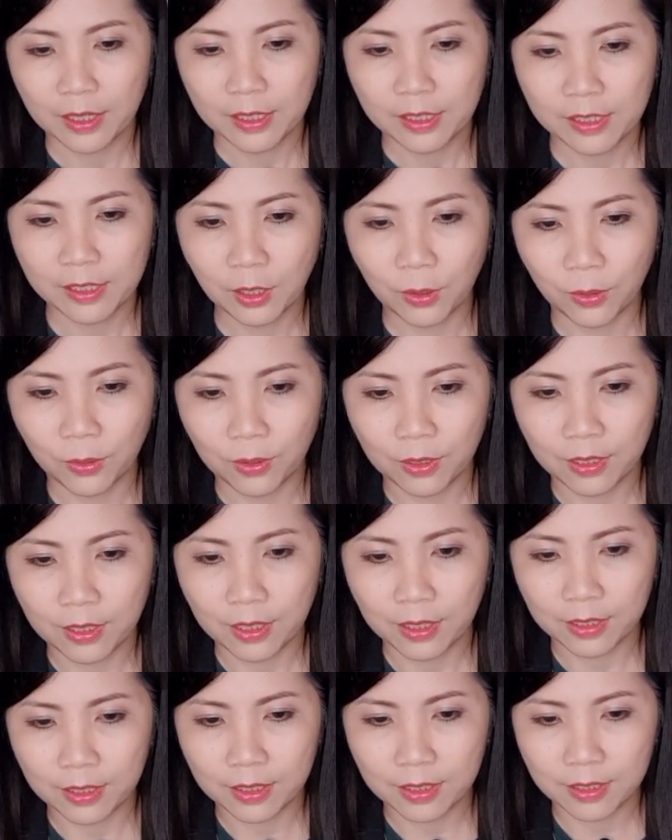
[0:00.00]
So
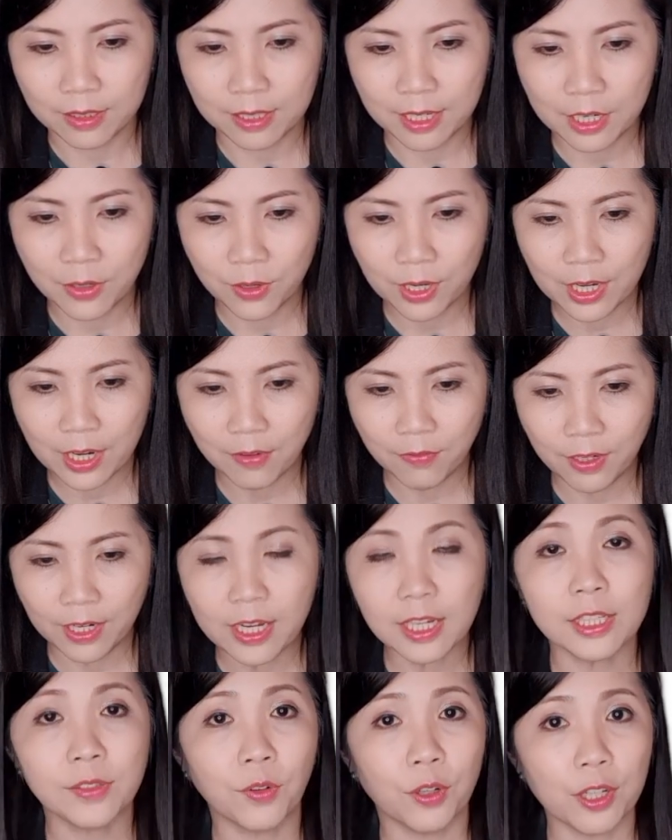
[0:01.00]
the degree given
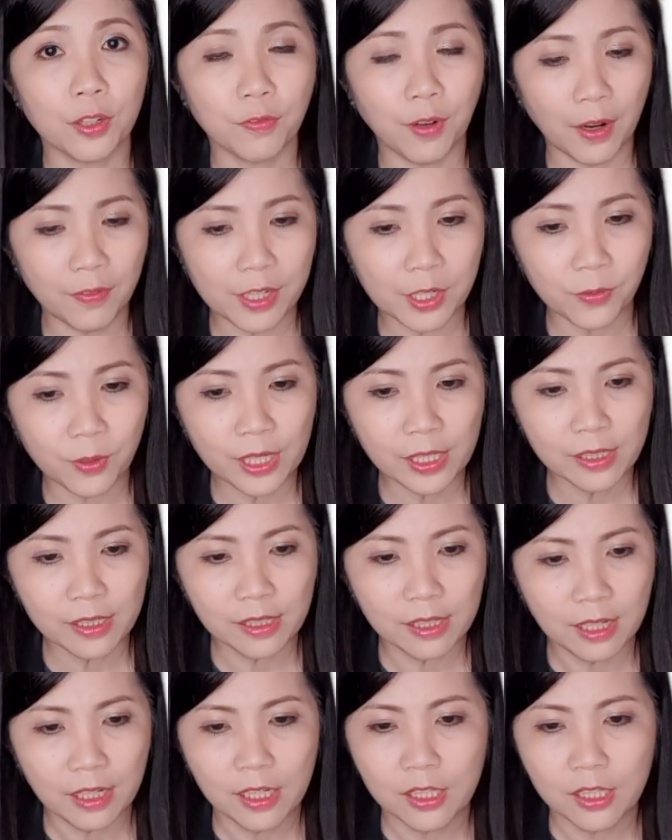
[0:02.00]
is 45 degrees.